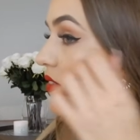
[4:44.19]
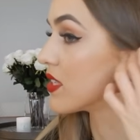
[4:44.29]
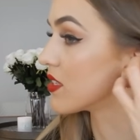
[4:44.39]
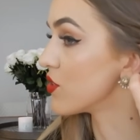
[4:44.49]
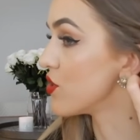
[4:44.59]

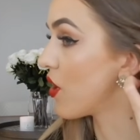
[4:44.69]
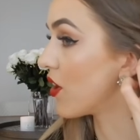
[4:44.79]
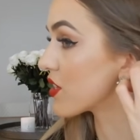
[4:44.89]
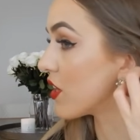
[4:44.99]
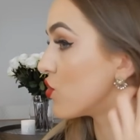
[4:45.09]
this is
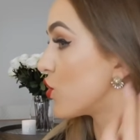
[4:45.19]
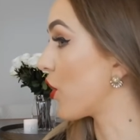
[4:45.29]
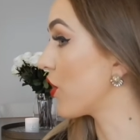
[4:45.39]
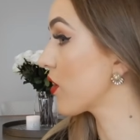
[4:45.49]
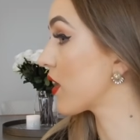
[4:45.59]
not a
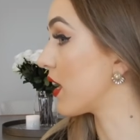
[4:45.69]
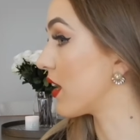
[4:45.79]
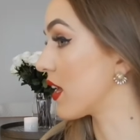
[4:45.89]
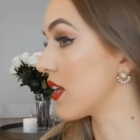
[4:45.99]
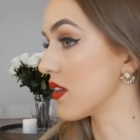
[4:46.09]
joke.
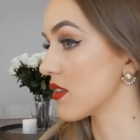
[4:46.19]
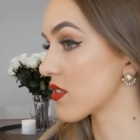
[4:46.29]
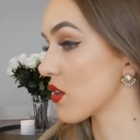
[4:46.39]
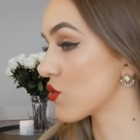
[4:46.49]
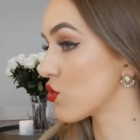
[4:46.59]
It is